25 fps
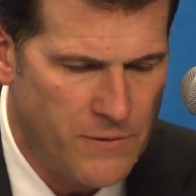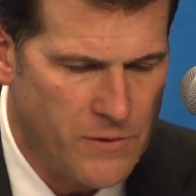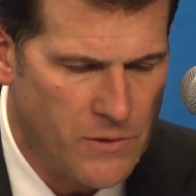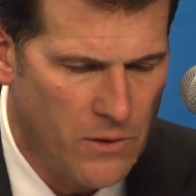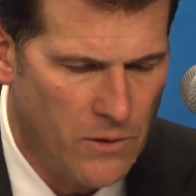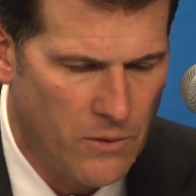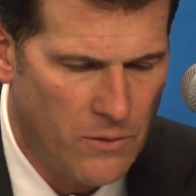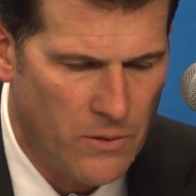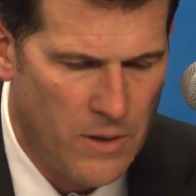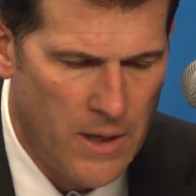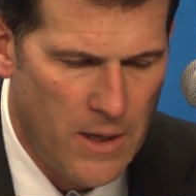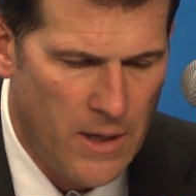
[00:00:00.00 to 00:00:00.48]

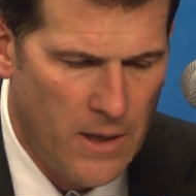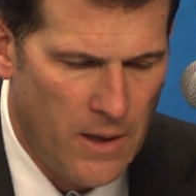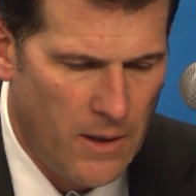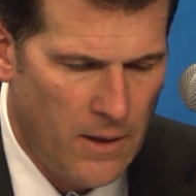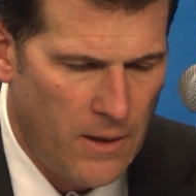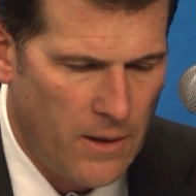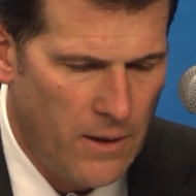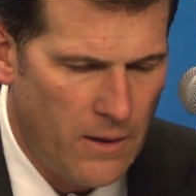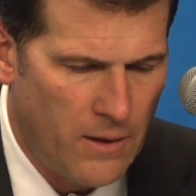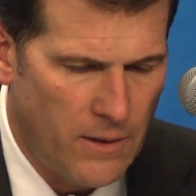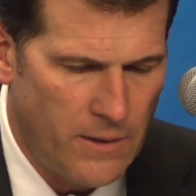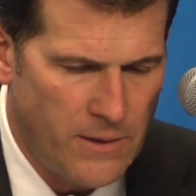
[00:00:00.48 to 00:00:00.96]
So,
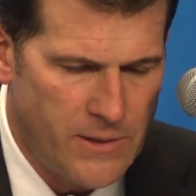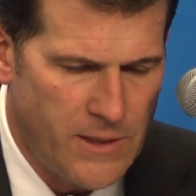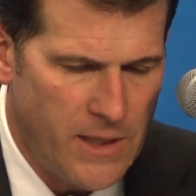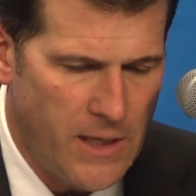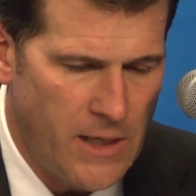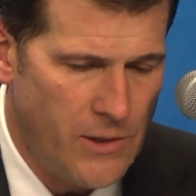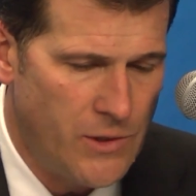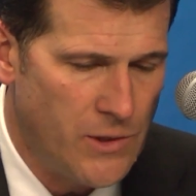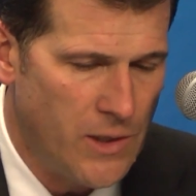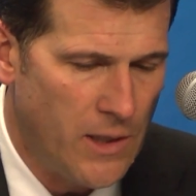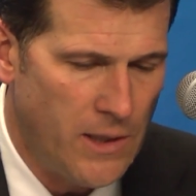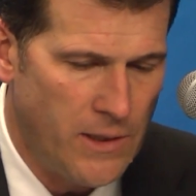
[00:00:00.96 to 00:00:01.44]
you know,
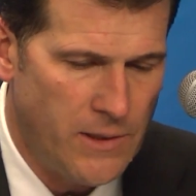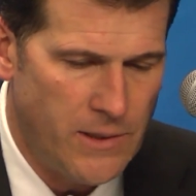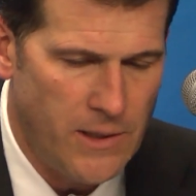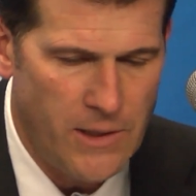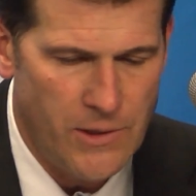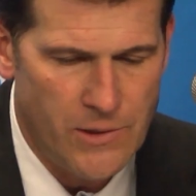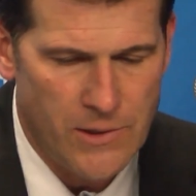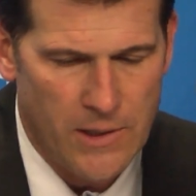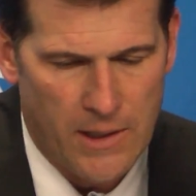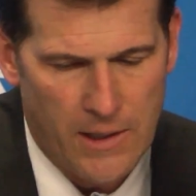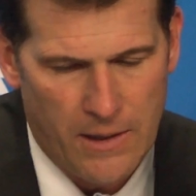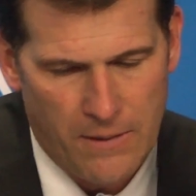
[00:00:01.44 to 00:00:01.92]

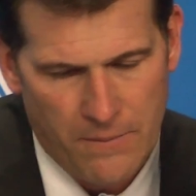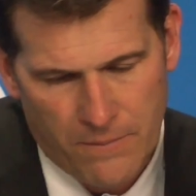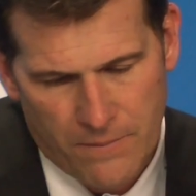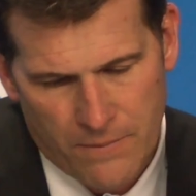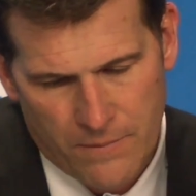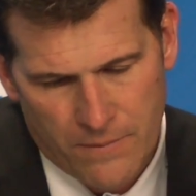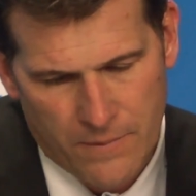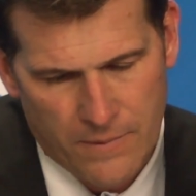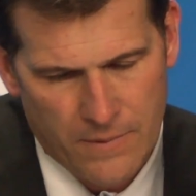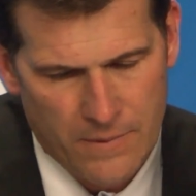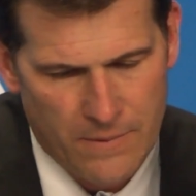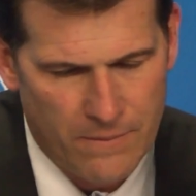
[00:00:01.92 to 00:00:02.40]
TJ
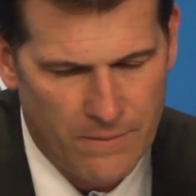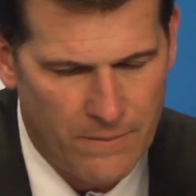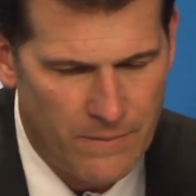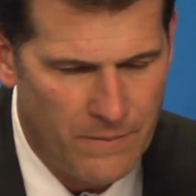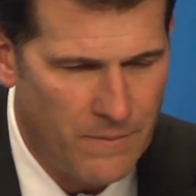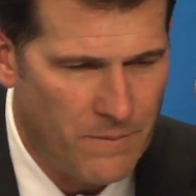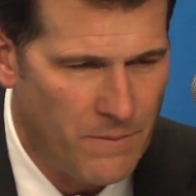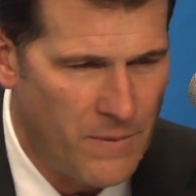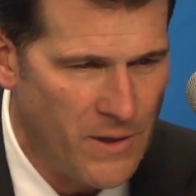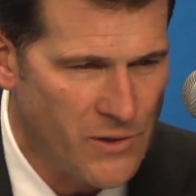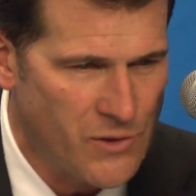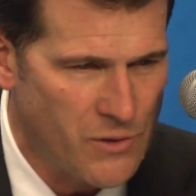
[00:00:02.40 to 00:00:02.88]

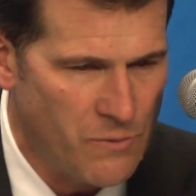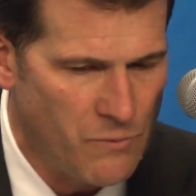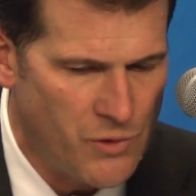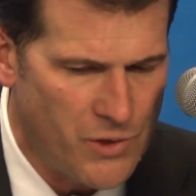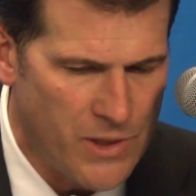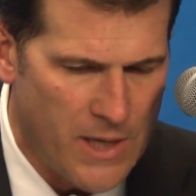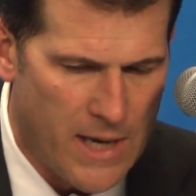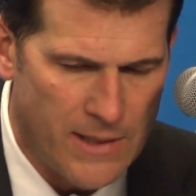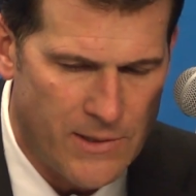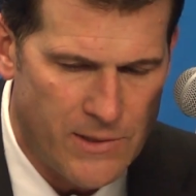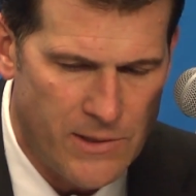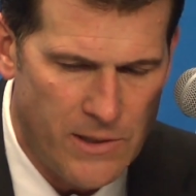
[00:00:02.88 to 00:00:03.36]
missed some
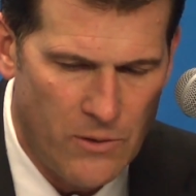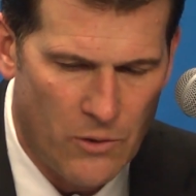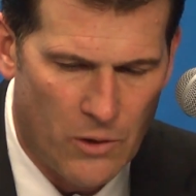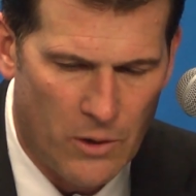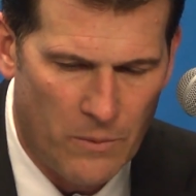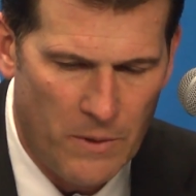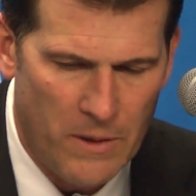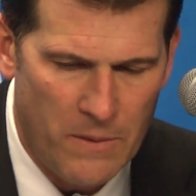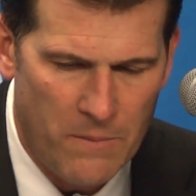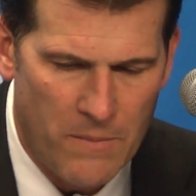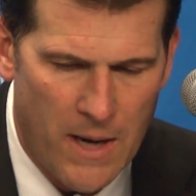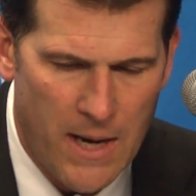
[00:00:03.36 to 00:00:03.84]
shots he
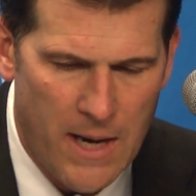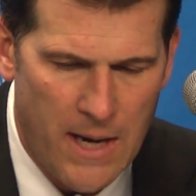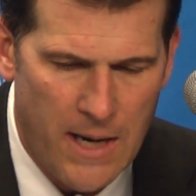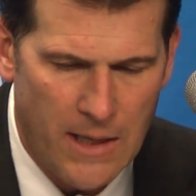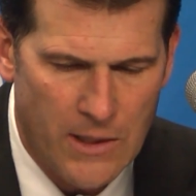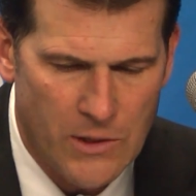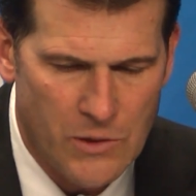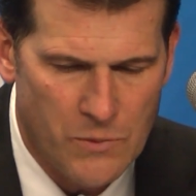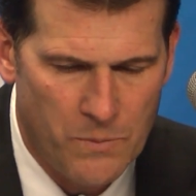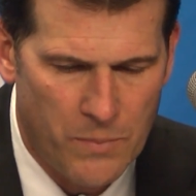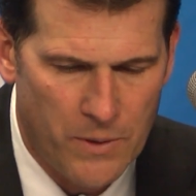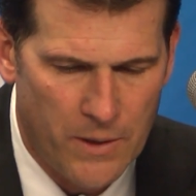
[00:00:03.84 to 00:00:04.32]
normally
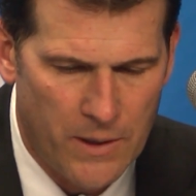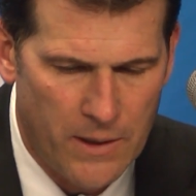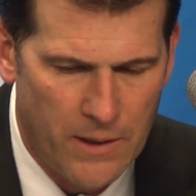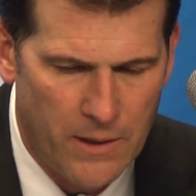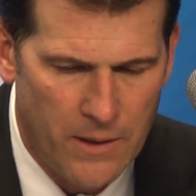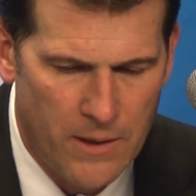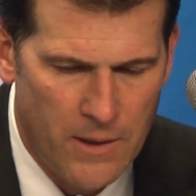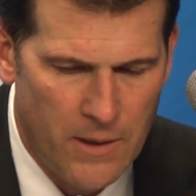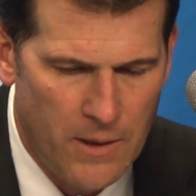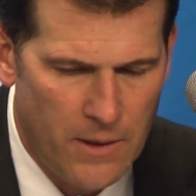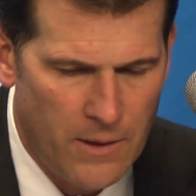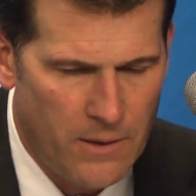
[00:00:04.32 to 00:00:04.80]
makes, but
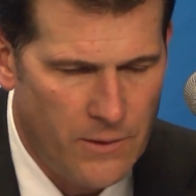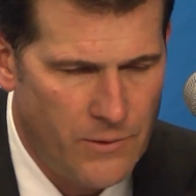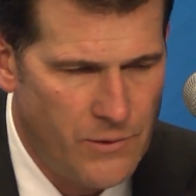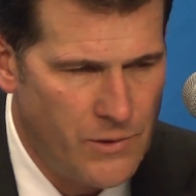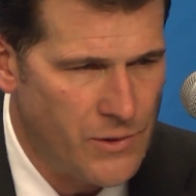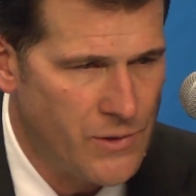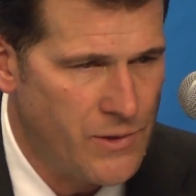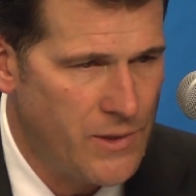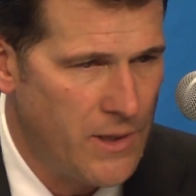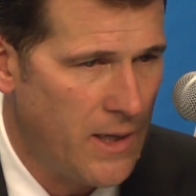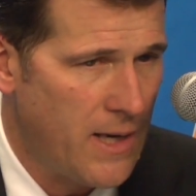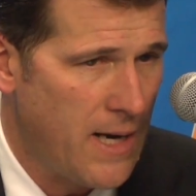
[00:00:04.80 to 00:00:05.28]

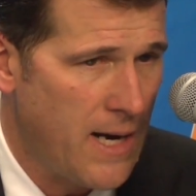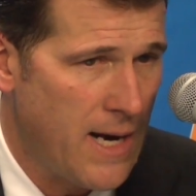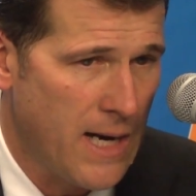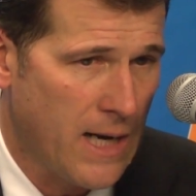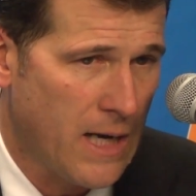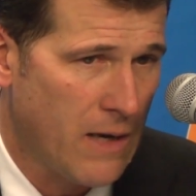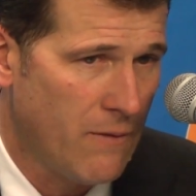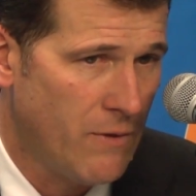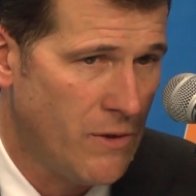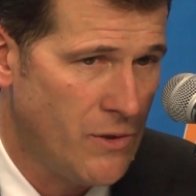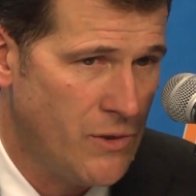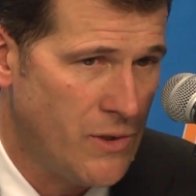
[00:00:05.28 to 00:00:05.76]
just did a
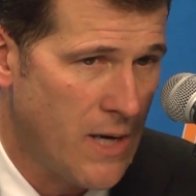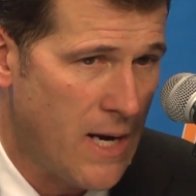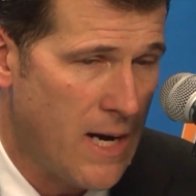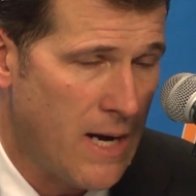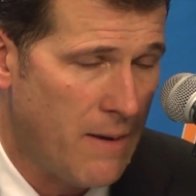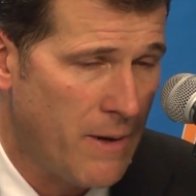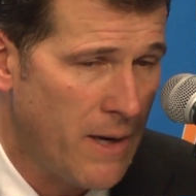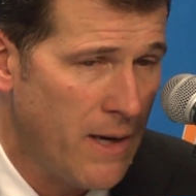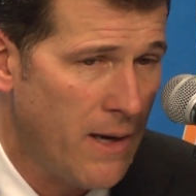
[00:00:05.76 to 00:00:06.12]
heck of a job.